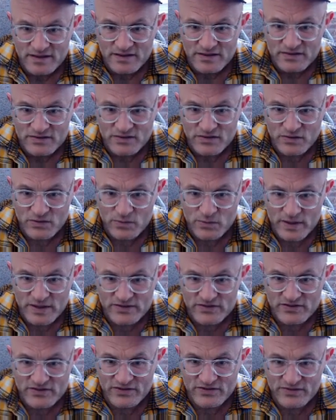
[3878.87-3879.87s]
So the
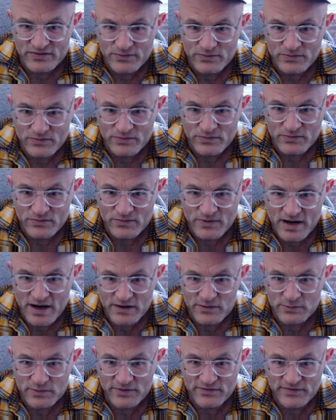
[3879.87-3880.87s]
question is, how
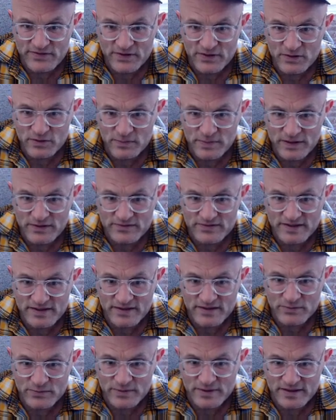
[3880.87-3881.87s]
do we feel about
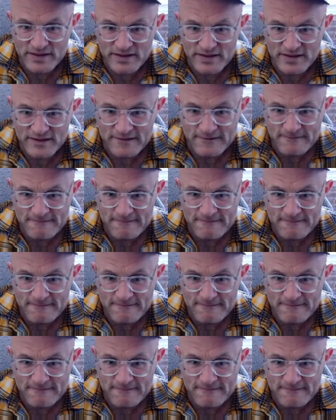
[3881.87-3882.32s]
d3 again?